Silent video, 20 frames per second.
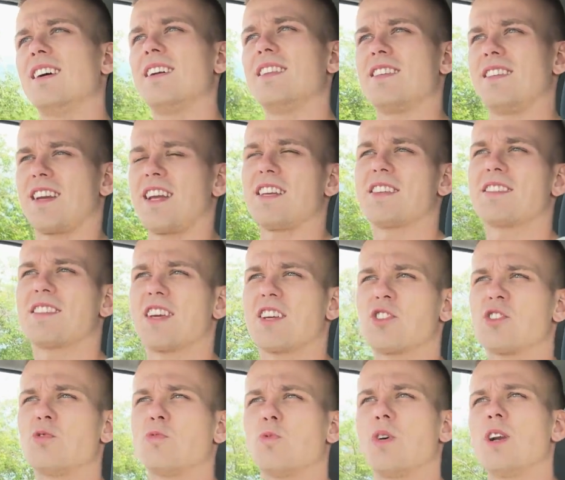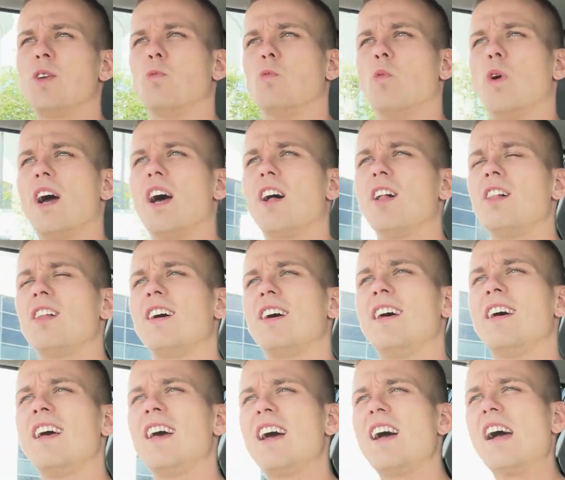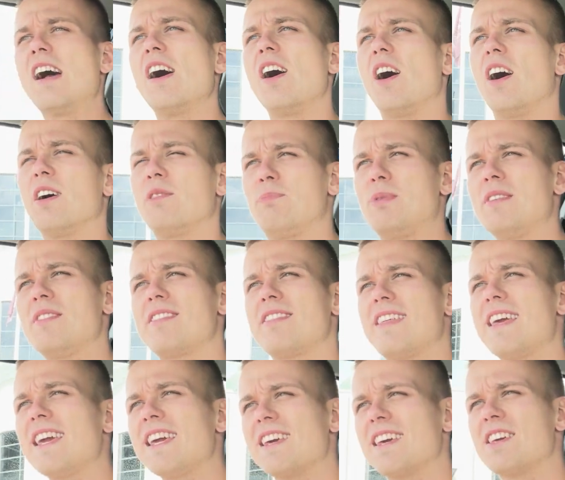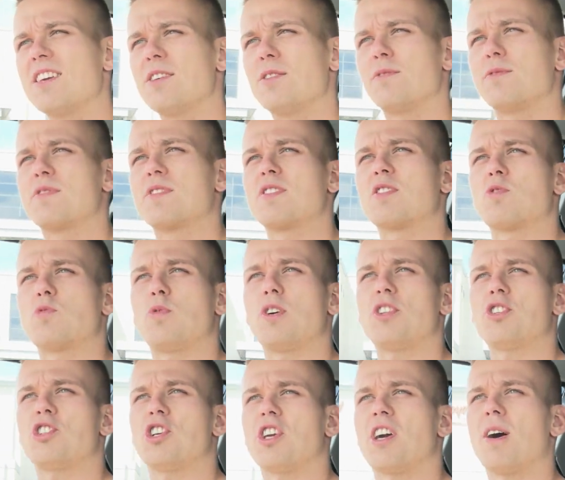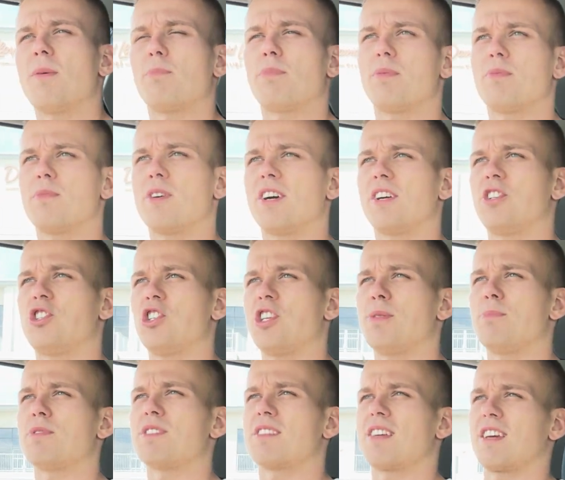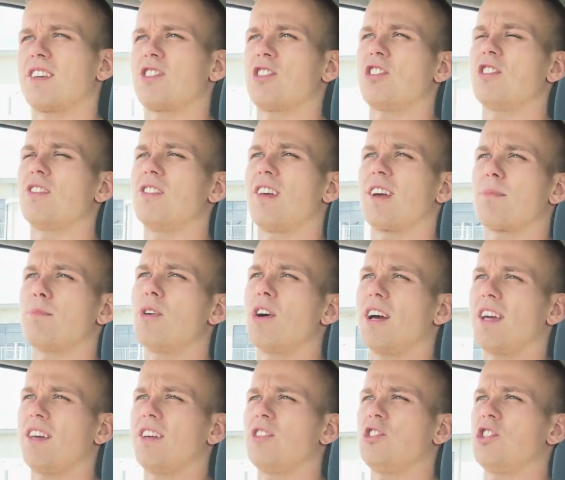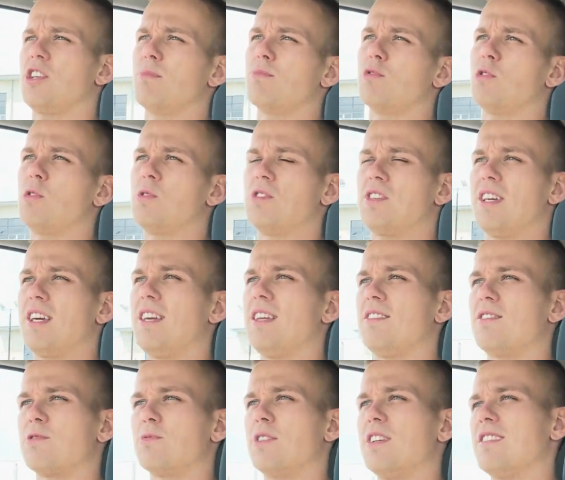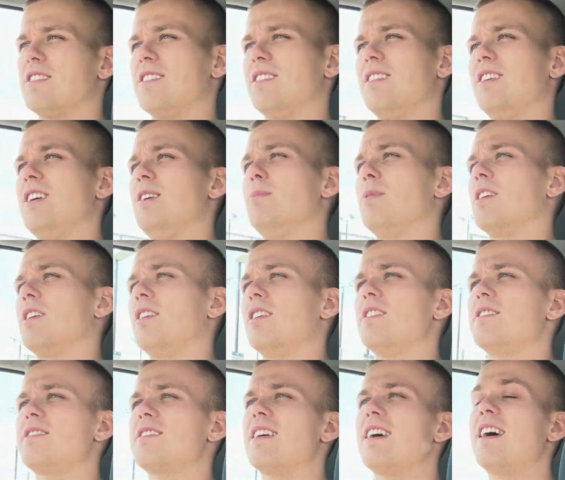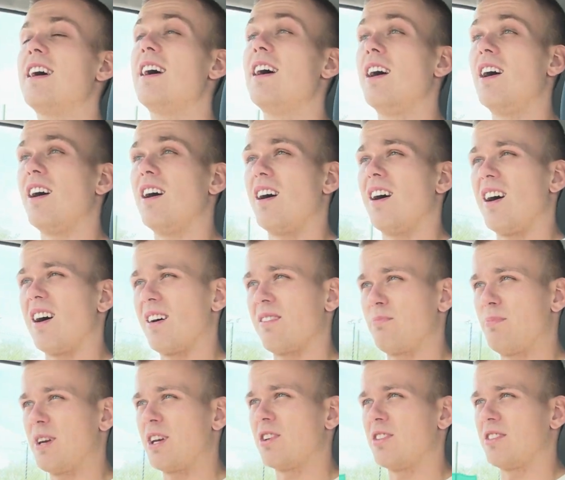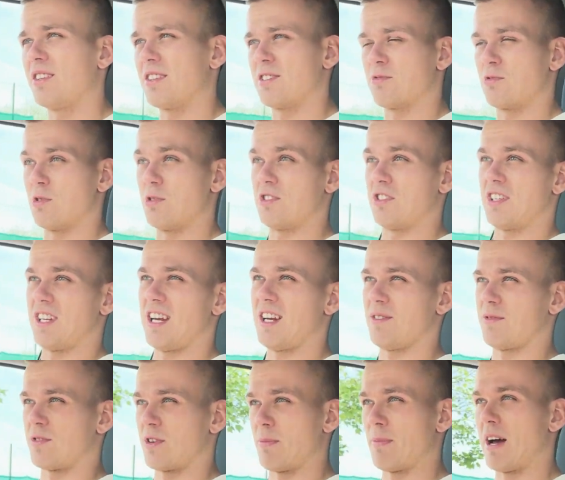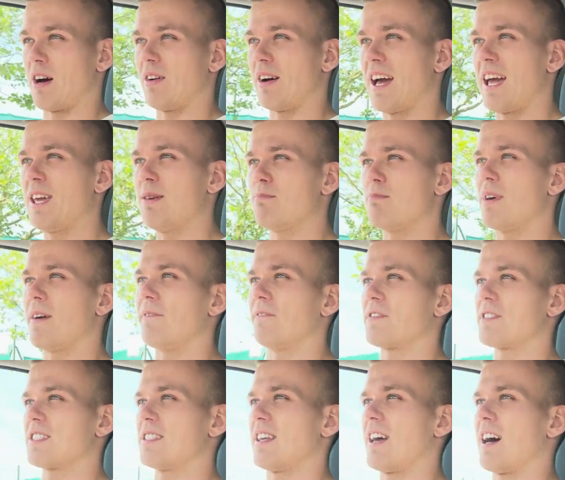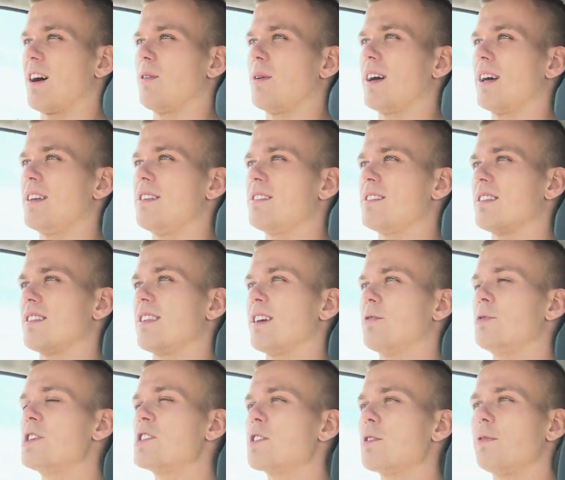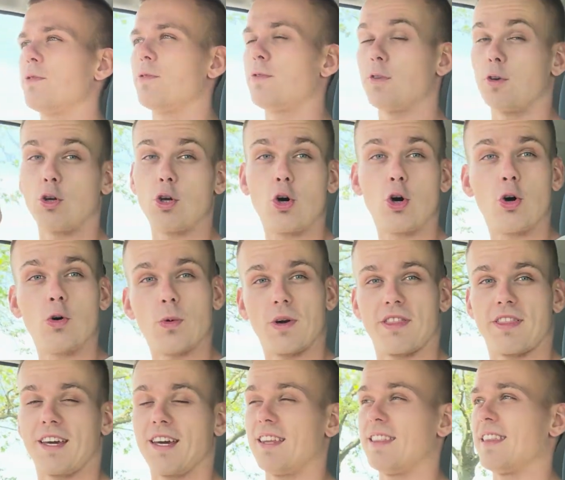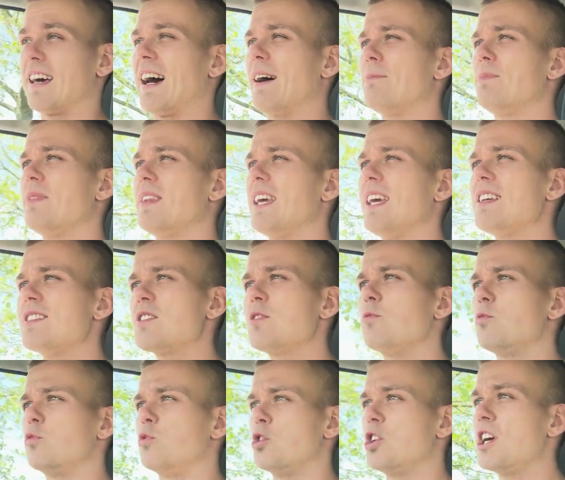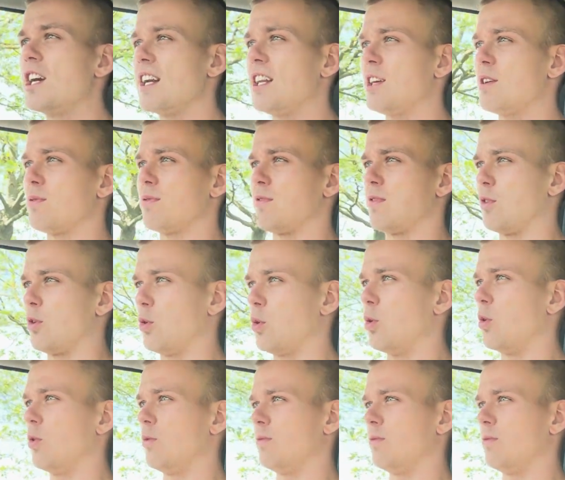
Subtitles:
Today's session went well. I've been thinking of switching up my gym session, like my gym routines recently, because I've been on this routine for about 8 months now, and there is a flaw with it that isn't really a flaw.